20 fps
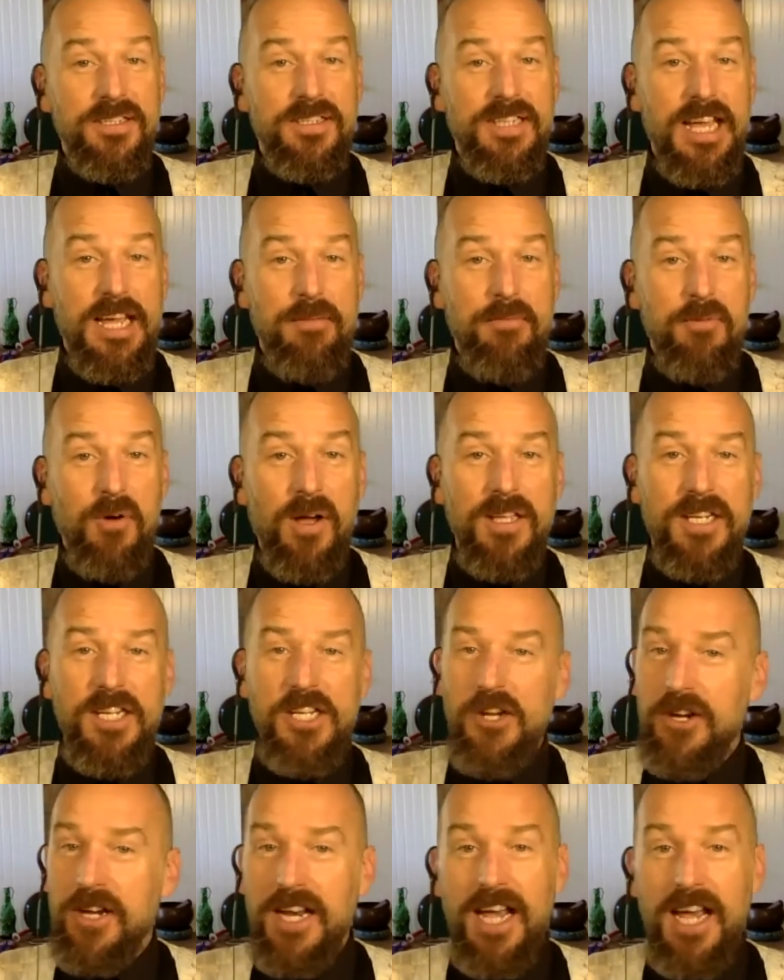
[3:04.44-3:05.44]
same quality.
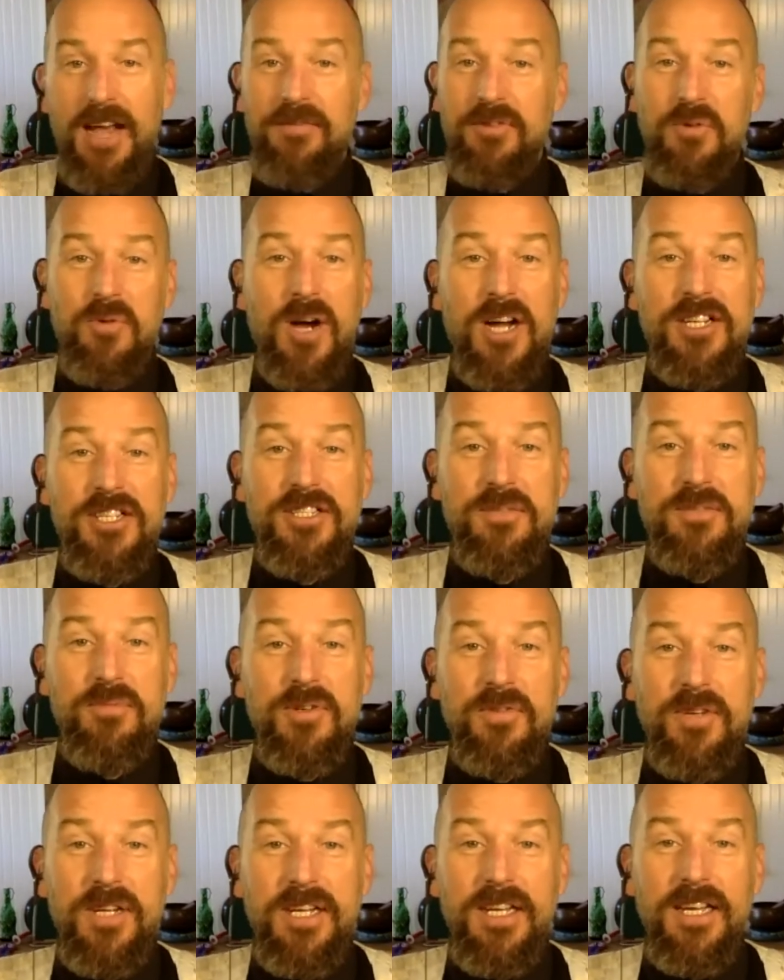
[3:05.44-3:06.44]
You're going to have to watch the
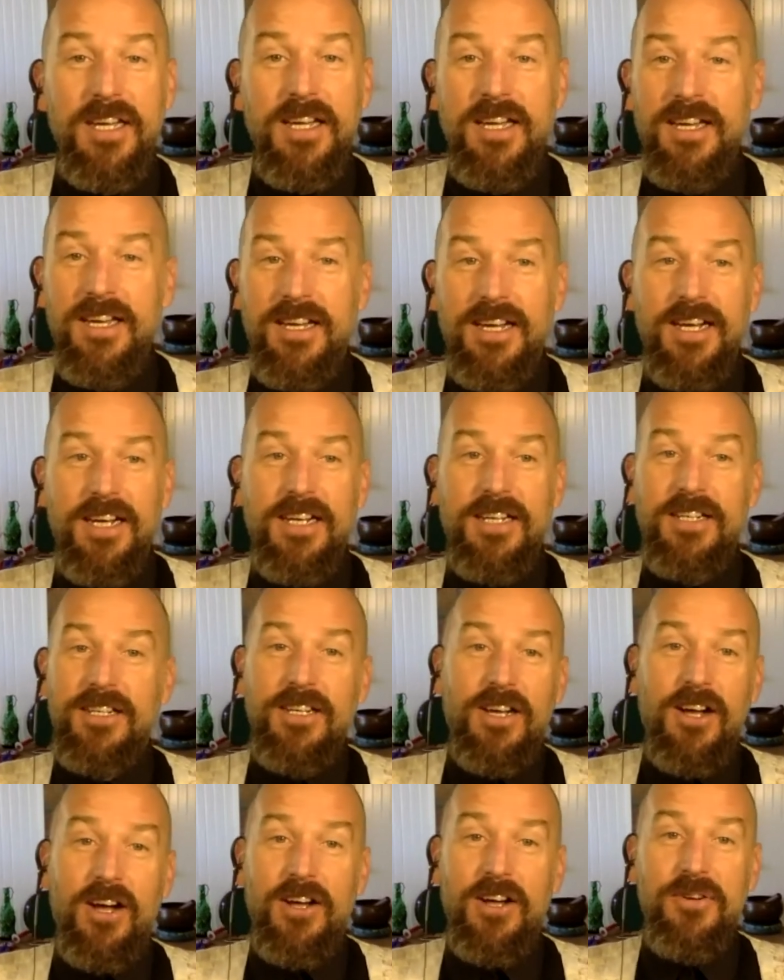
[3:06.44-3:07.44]
movie
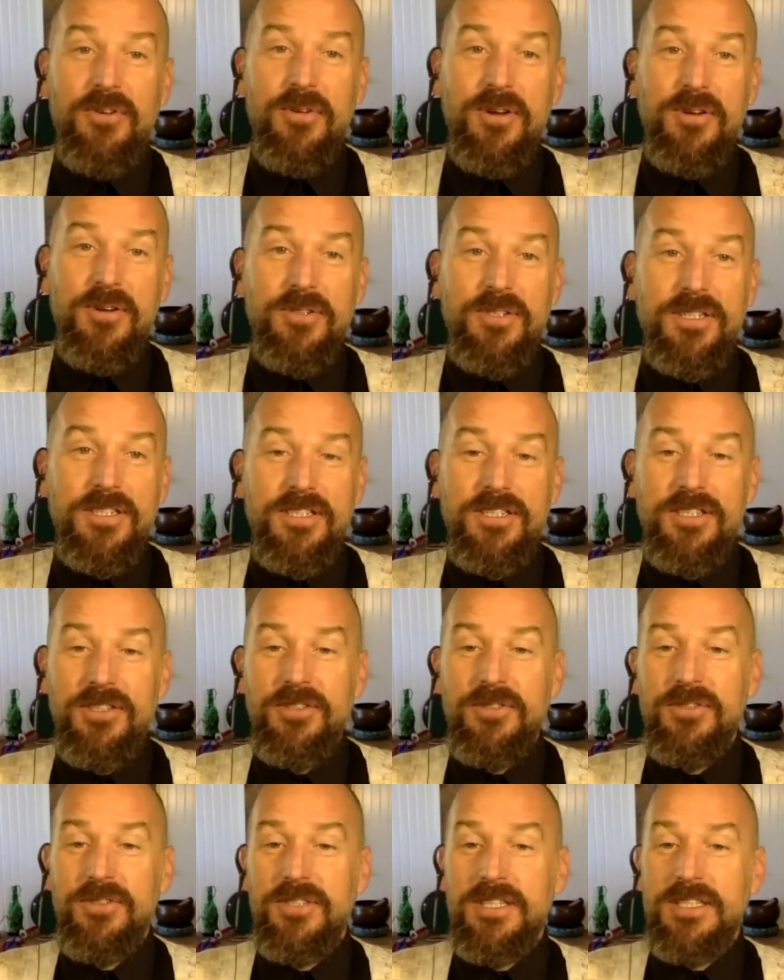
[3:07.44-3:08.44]
on your own
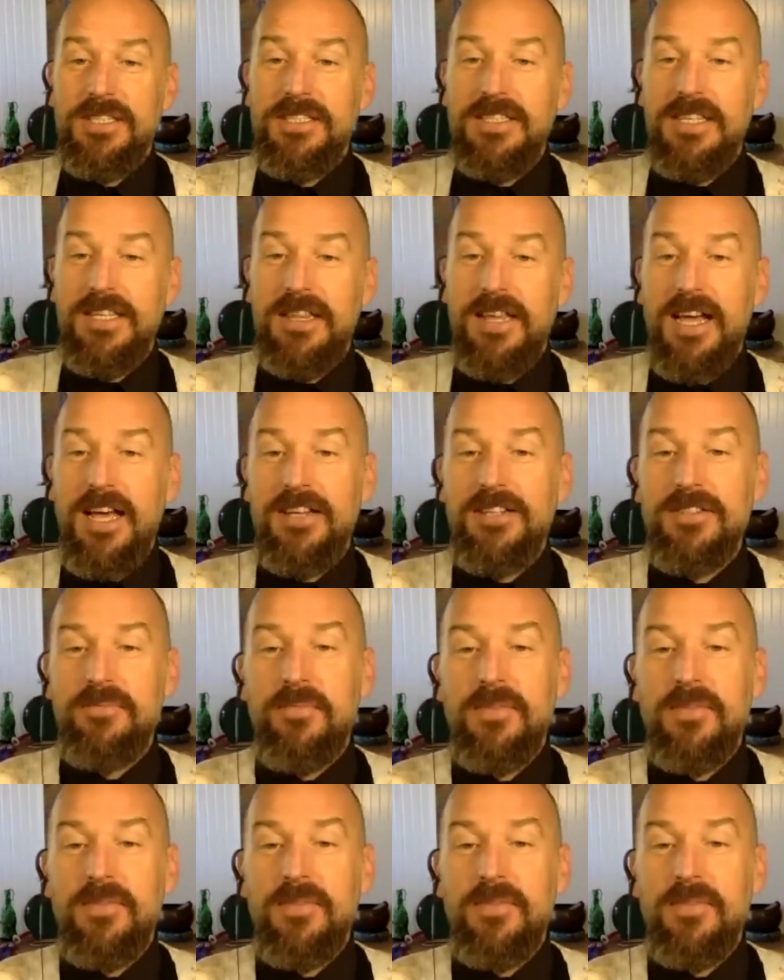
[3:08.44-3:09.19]
to see that.